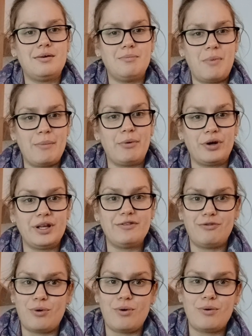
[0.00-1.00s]
my body
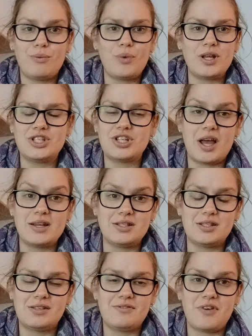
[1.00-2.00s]
for, which I
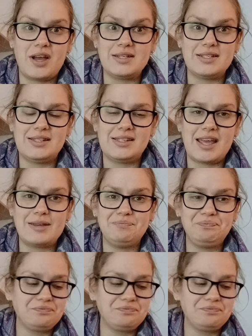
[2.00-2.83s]
just find insane.